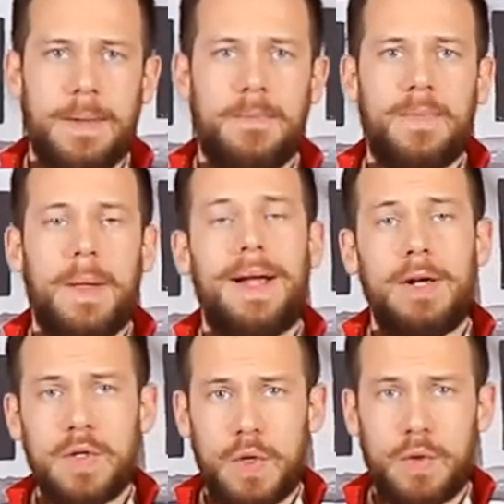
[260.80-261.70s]
However,
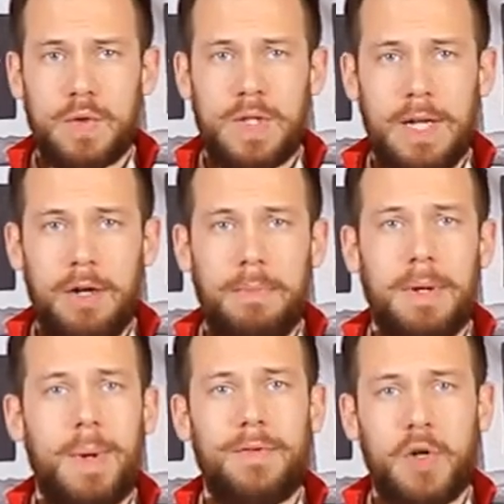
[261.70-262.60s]
our advice
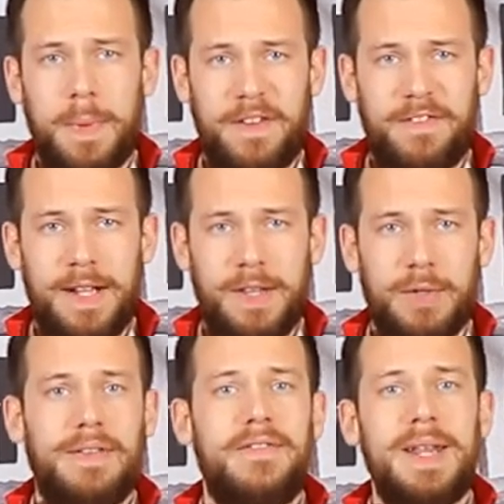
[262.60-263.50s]
for a perfect
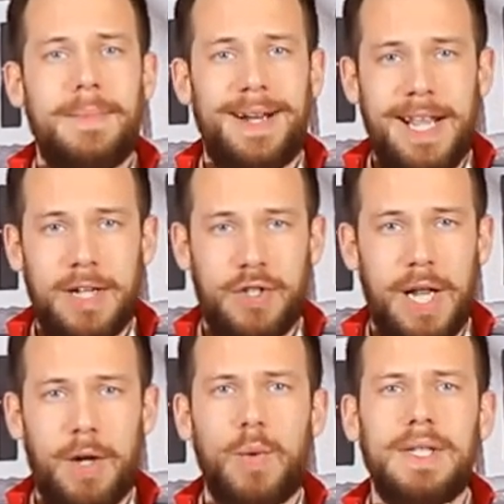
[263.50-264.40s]
job, like real
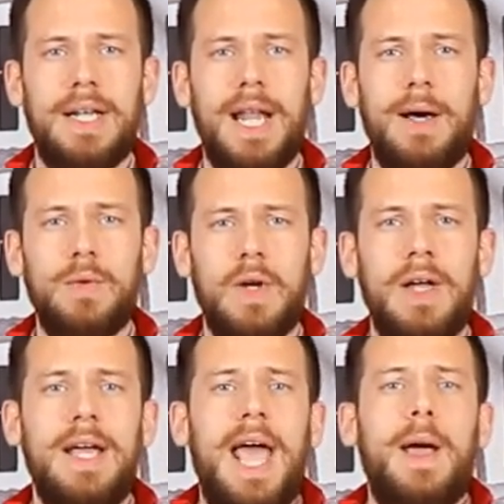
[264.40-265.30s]
car care maniacs,
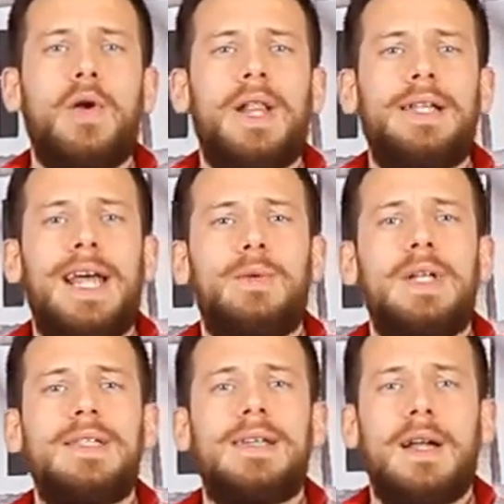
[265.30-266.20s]
is to use
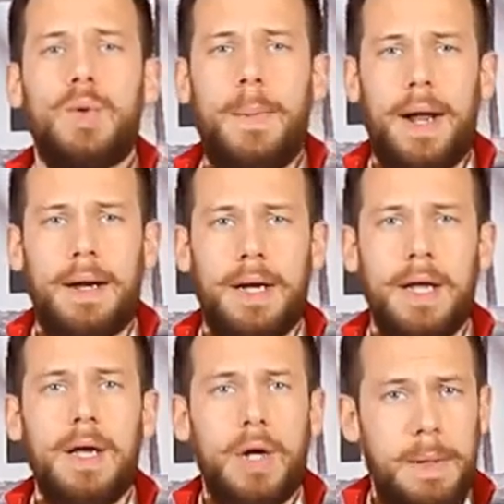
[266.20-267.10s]
two cloths.
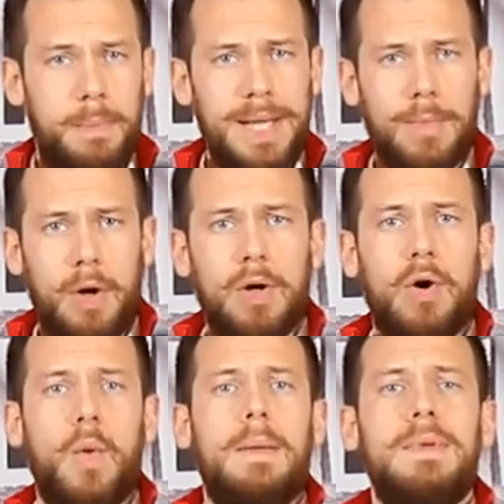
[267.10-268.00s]
The first
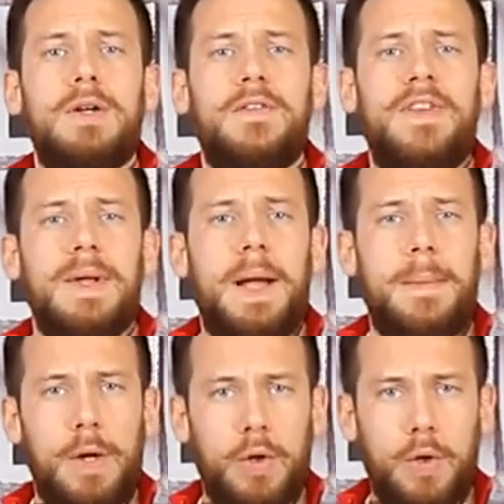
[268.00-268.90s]
one with short hair
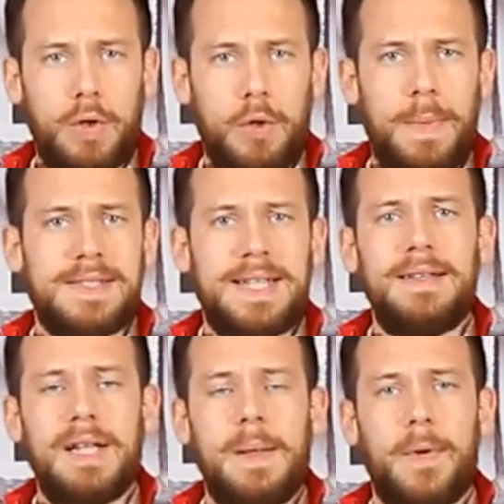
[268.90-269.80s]
microfiber
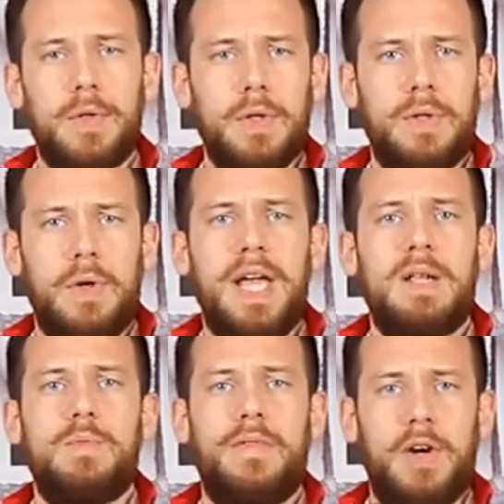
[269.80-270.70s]
to apply the product
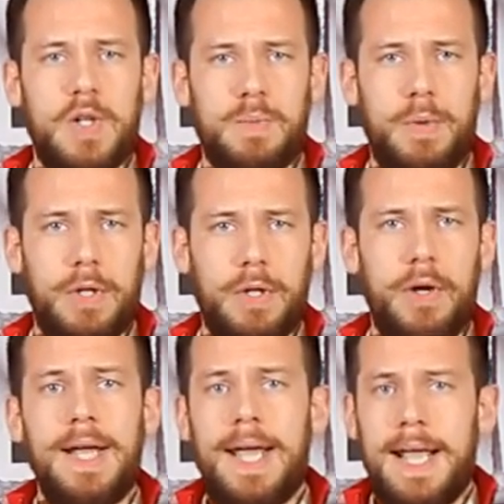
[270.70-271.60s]
and remove the dirt.